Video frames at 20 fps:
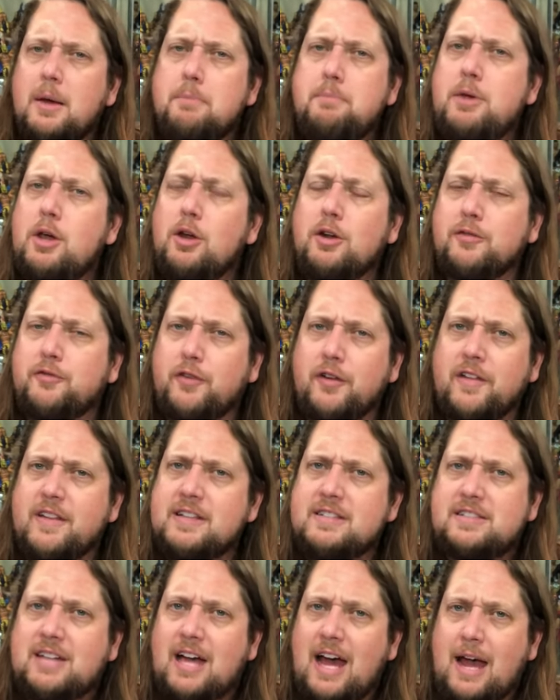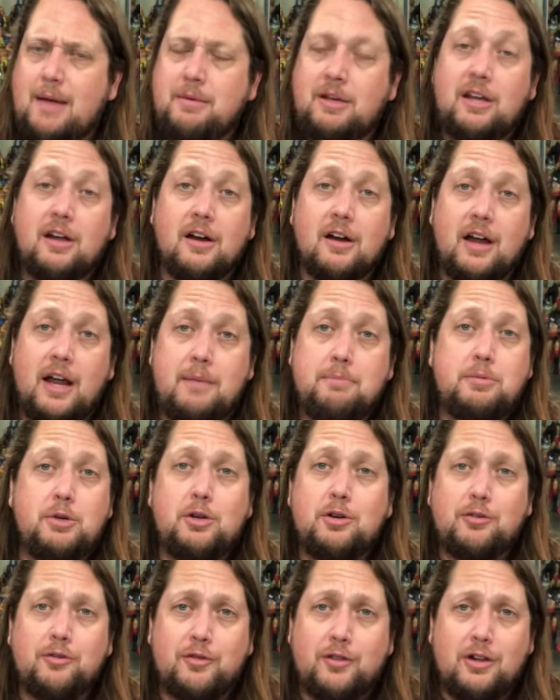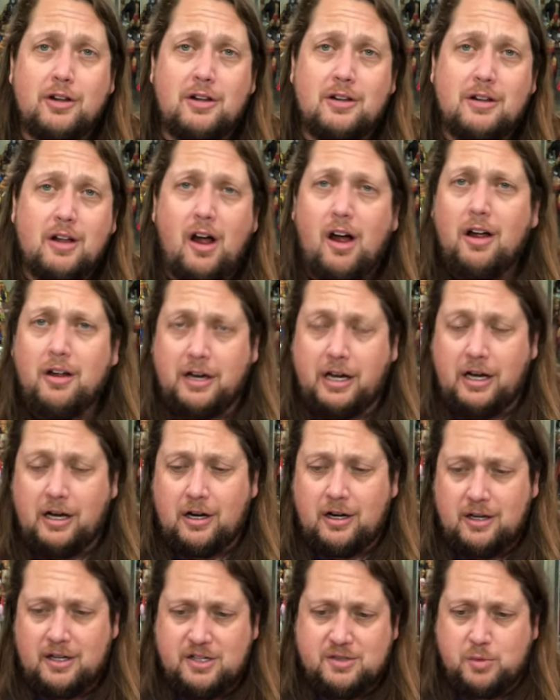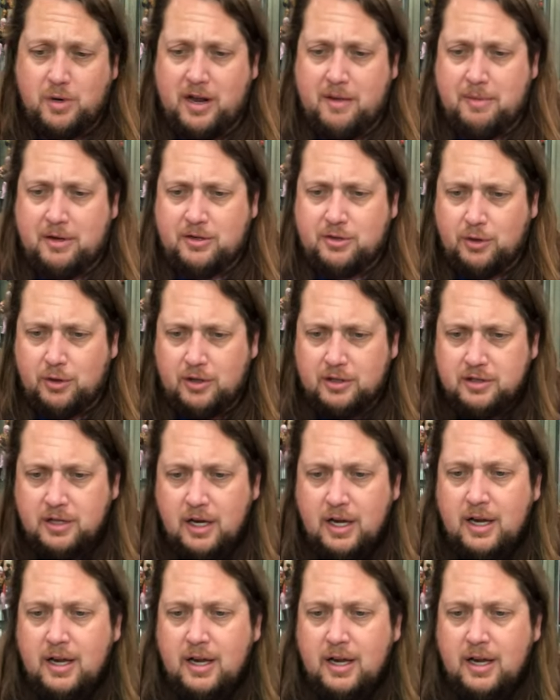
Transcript: Beautiful this time of year, and beautiful all year, is what I've been told.